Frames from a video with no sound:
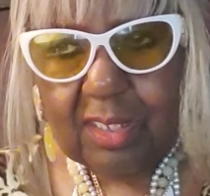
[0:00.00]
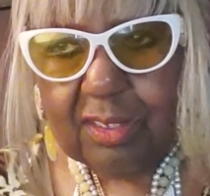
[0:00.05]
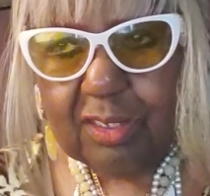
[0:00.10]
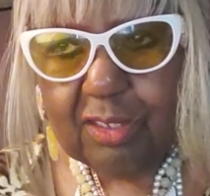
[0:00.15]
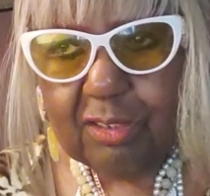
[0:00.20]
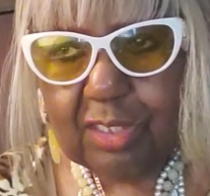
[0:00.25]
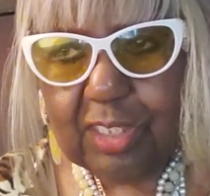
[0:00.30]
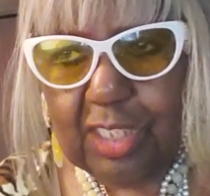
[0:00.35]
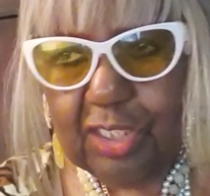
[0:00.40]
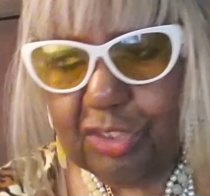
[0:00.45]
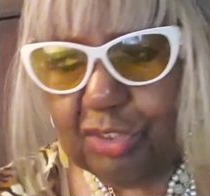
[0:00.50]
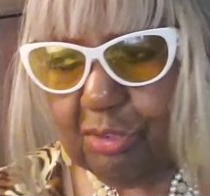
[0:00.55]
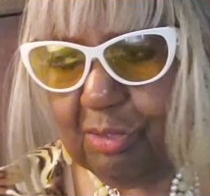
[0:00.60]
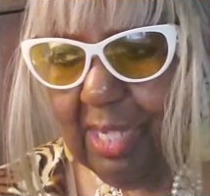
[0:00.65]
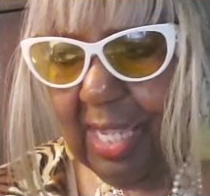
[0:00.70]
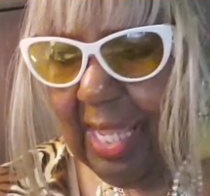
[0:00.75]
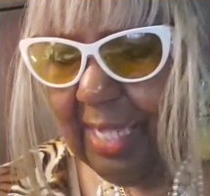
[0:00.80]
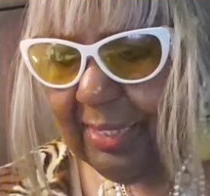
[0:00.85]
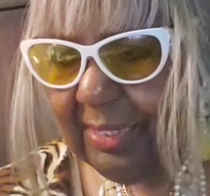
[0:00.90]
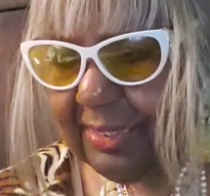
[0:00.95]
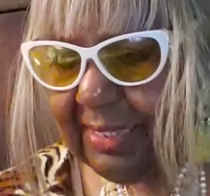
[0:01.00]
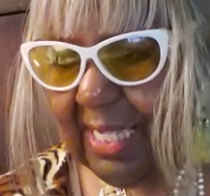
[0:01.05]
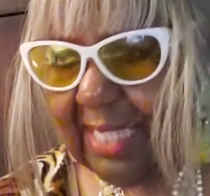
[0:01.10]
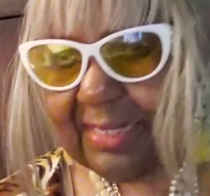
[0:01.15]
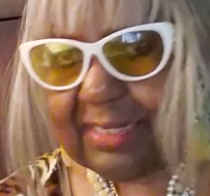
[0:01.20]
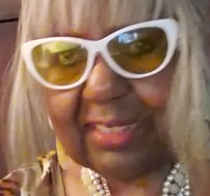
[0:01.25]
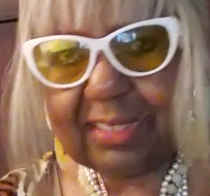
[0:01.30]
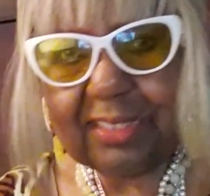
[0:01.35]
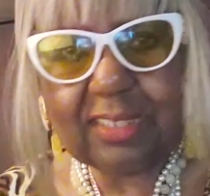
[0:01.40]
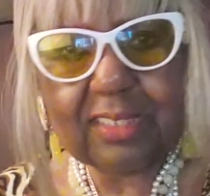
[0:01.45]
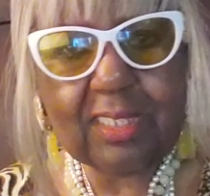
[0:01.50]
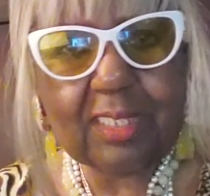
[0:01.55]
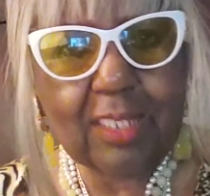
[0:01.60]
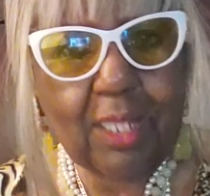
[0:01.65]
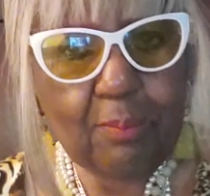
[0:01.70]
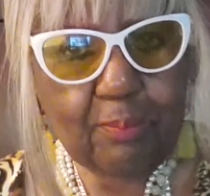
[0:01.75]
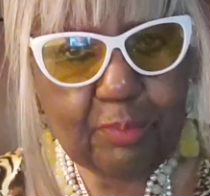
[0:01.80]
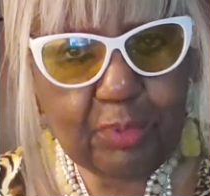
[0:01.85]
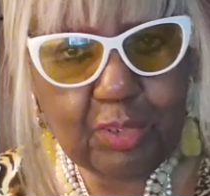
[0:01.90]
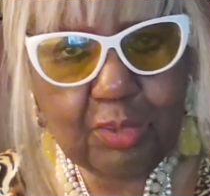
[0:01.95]
to get you out of that
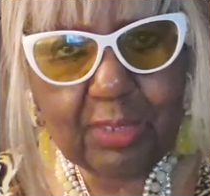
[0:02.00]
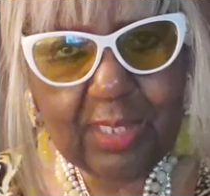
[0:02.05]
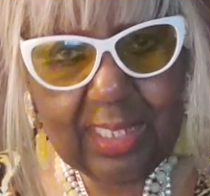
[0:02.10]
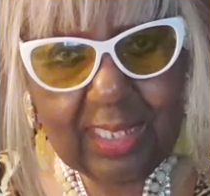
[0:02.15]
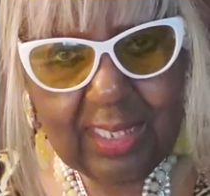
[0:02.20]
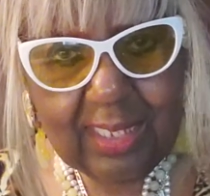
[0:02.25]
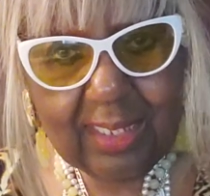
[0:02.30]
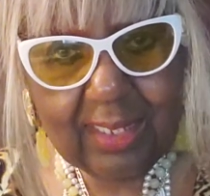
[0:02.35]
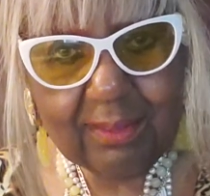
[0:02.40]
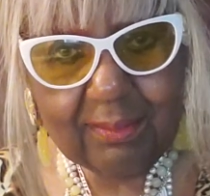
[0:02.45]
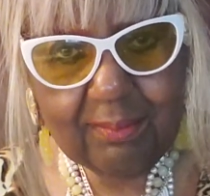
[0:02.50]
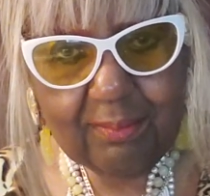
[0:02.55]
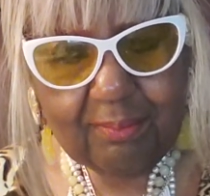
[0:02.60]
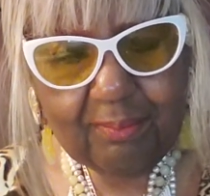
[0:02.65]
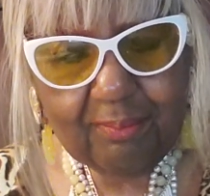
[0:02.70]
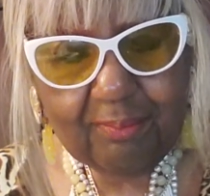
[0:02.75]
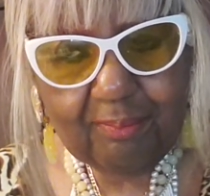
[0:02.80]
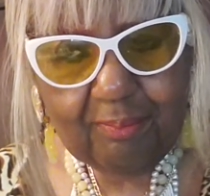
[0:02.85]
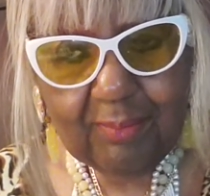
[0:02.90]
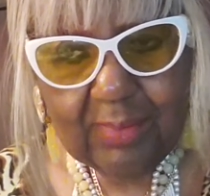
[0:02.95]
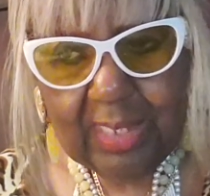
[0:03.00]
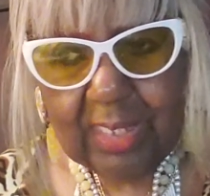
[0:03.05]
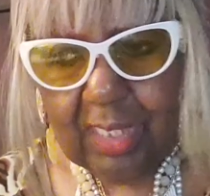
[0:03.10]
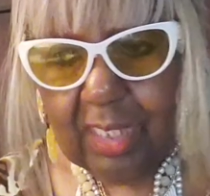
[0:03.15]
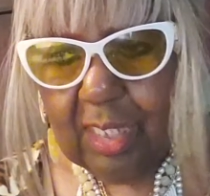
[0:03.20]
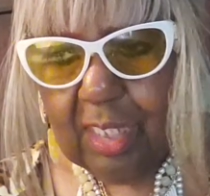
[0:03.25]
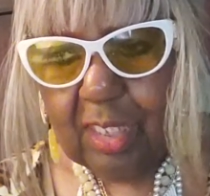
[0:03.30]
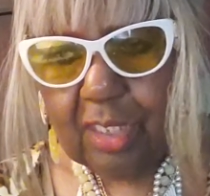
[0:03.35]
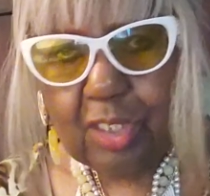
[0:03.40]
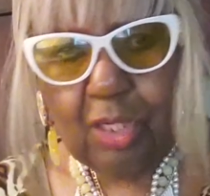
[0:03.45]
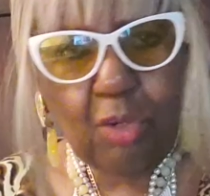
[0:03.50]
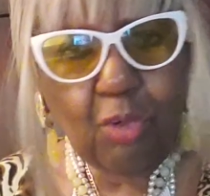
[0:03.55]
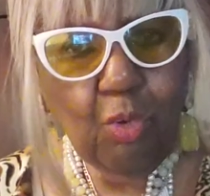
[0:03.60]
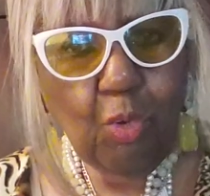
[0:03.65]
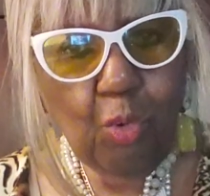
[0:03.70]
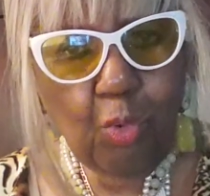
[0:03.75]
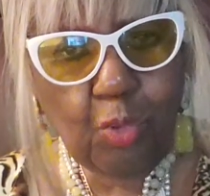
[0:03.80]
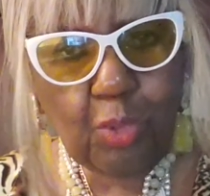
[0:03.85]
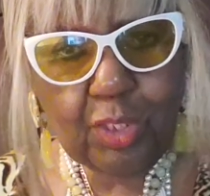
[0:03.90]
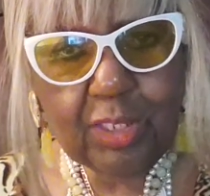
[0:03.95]
slump you in. Go
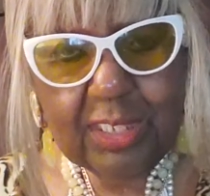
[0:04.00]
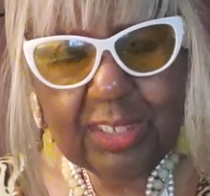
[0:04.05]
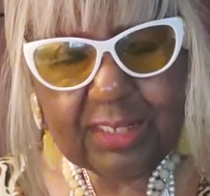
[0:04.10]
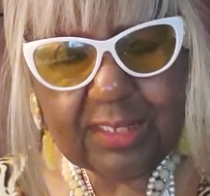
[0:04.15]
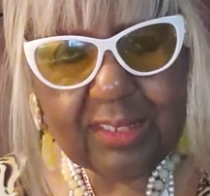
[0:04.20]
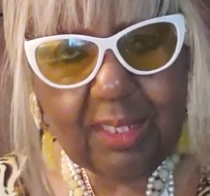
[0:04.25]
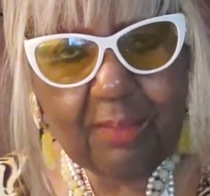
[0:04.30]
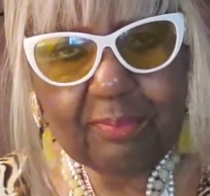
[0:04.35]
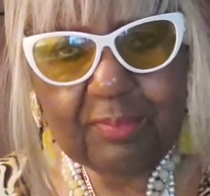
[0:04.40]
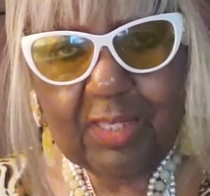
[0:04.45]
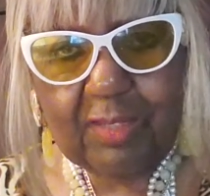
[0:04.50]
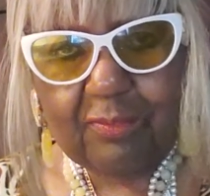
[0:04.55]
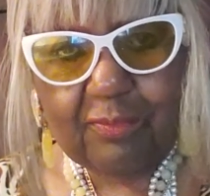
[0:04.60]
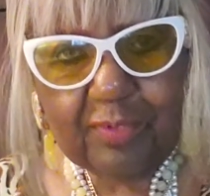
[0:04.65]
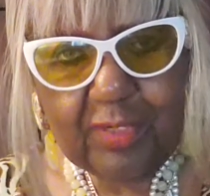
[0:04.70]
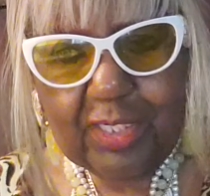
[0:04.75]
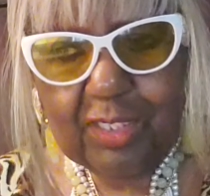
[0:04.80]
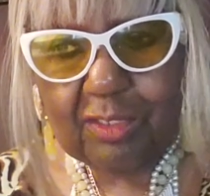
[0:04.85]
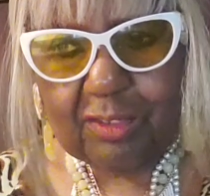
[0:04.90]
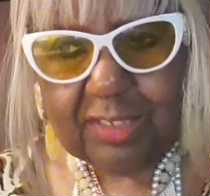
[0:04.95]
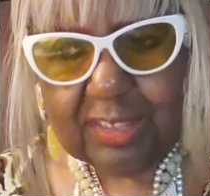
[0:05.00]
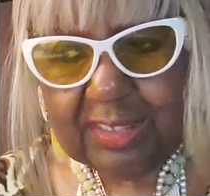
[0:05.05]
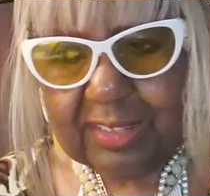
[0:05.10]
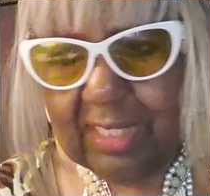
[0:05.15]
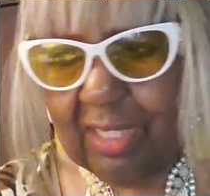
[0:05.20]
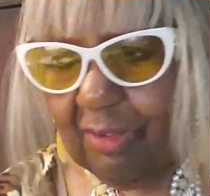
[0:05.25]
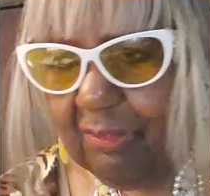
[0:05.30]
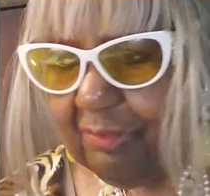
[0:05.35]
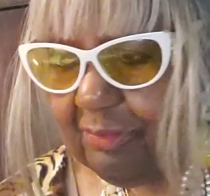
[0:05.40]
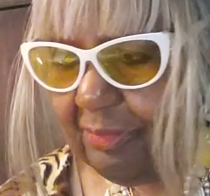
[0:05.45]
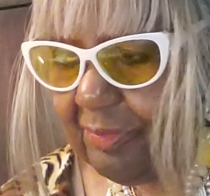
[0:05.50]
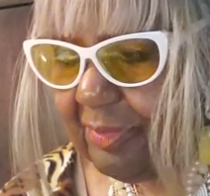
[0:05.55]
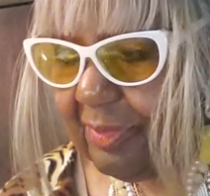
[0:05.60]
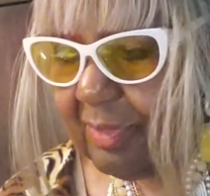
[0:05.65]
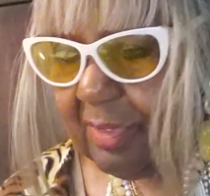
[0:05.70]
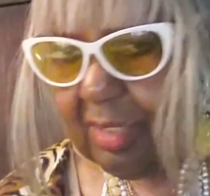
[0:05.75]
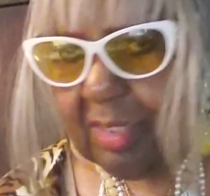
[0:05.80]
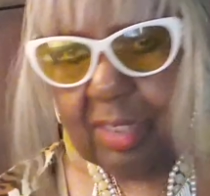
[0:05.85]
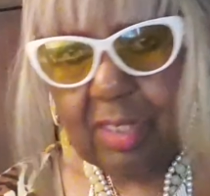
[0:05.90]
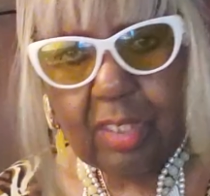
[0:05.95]
order something for yourself.
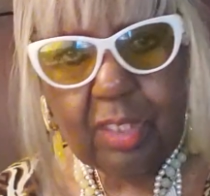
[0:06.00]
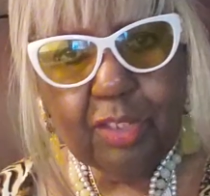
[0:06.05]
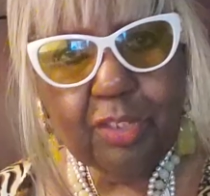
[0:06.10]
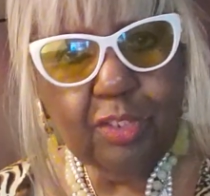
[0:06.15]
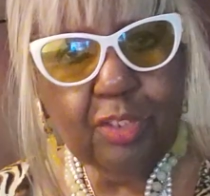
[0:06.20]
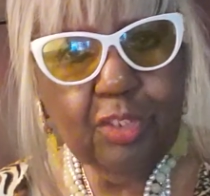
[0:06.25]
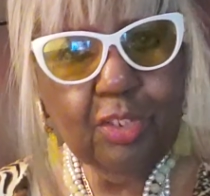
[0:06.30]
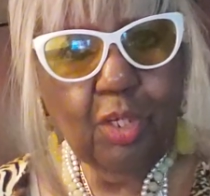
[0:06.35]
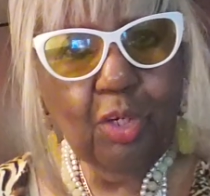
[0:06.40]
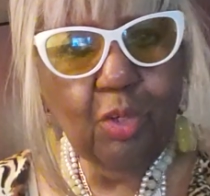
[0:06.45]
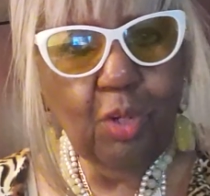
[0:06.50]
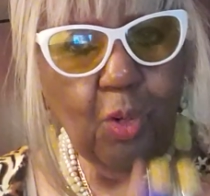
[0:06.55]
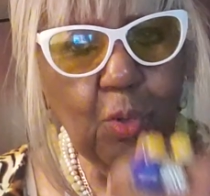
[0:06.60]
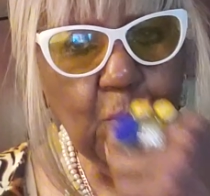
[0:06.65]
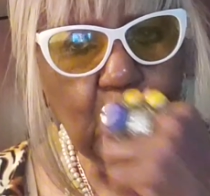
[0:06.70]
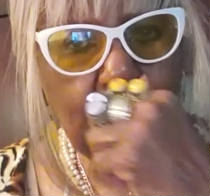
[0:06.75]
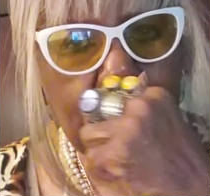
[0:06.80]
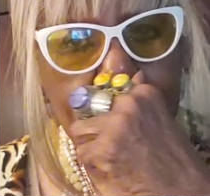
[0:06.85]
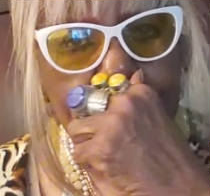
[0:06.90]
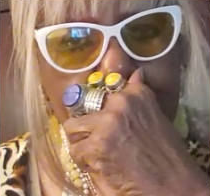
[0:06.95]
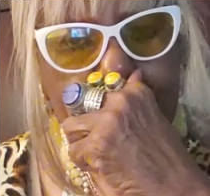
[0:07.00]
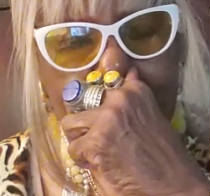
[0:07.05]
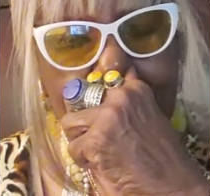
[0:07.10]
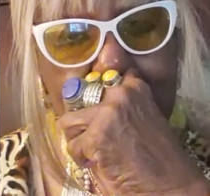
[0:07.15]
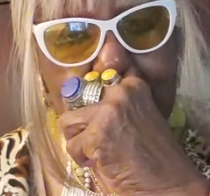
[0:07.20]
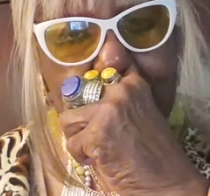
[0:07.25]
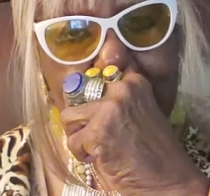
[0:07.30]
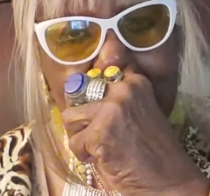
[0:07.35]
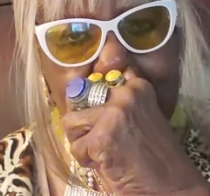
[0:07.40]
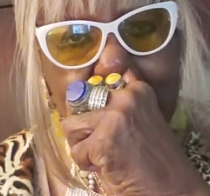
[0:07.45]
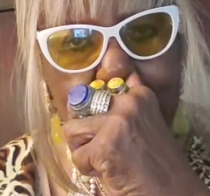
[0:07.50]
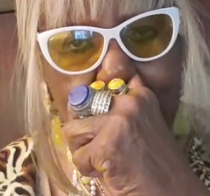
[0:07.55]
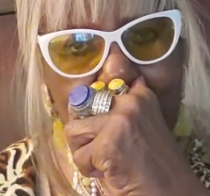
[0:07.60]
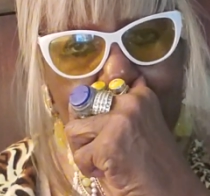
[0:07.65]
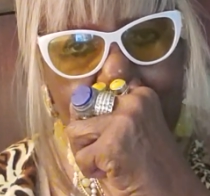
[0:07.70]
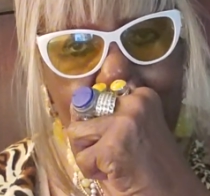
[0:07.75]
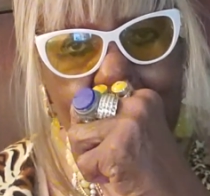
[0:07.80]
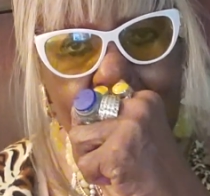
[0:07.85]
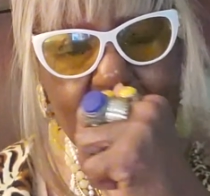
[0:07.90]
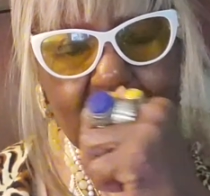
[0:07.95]
You know, oh, wait a minute,
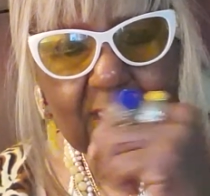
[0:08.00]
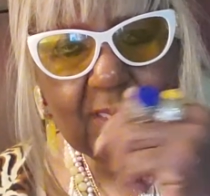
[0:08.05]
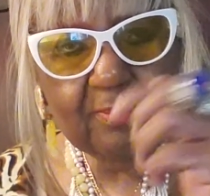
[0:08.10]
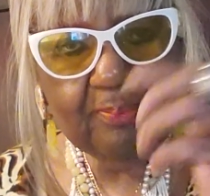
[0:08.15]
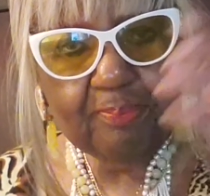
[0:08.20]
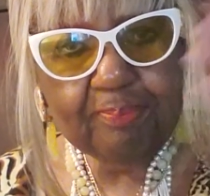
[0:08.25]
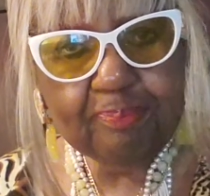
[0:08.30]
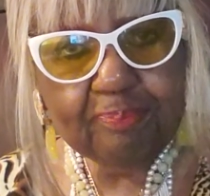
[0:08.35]
smelling good.